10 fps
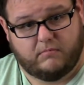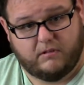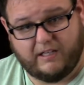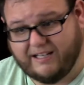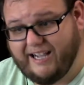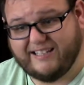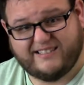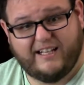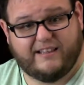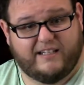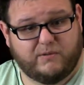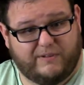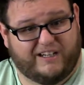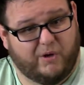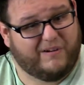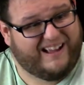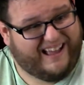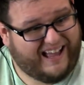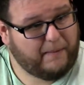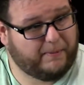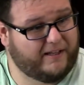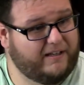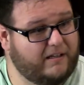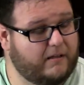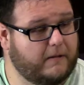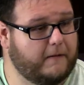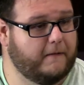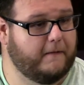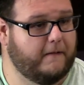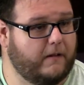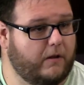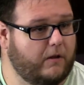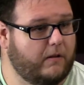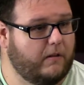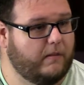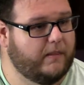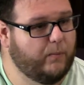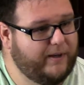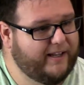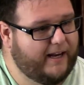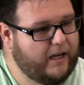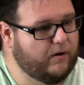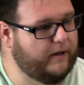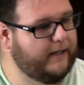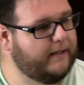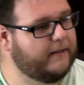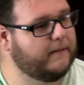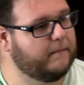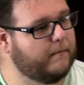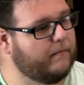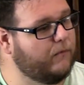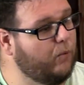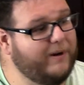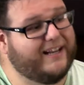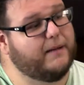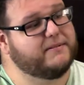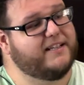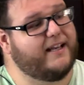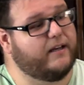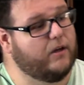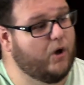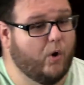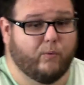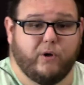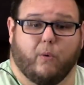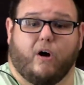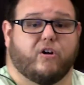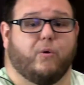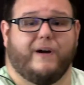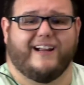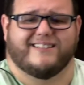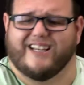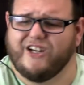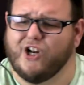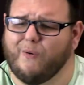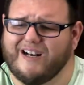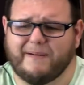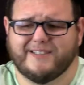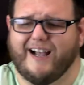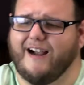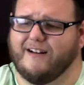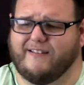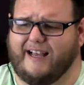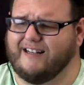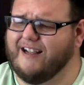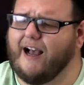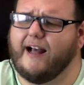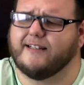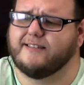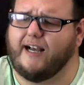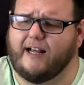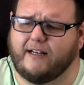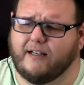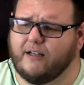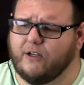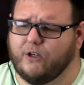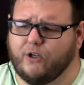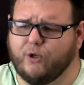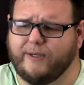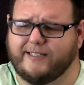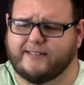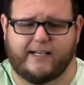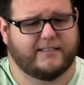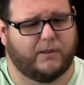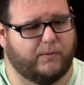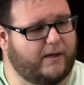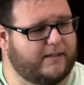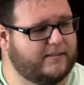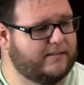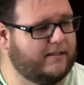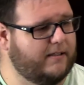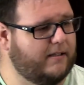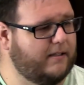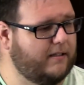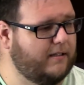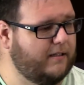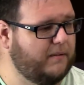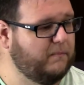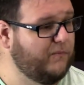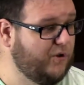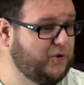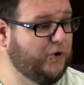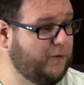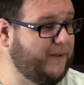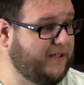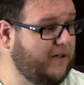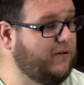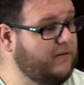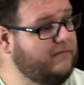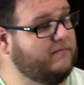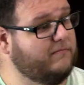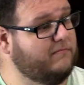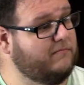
like God said this, when they don't happen, then we get angry. We get upset. We walk away and say, you know what? I'm tired of that. God's not who he says he was. Truth be told,